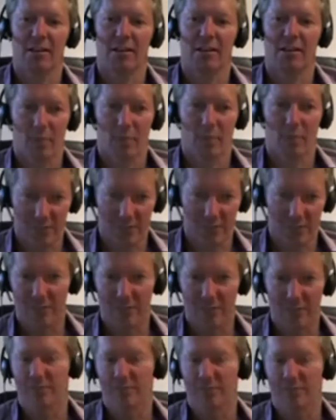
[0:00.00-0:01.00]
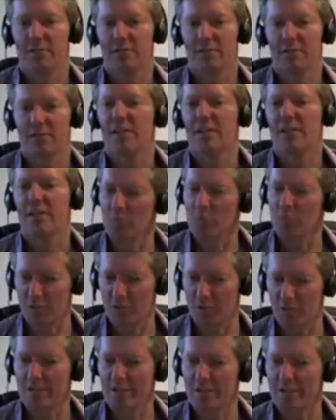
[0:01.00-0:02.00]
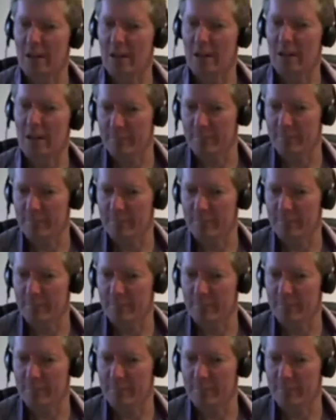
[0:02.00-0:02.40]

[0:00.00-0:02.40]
once they've kind of loosened up,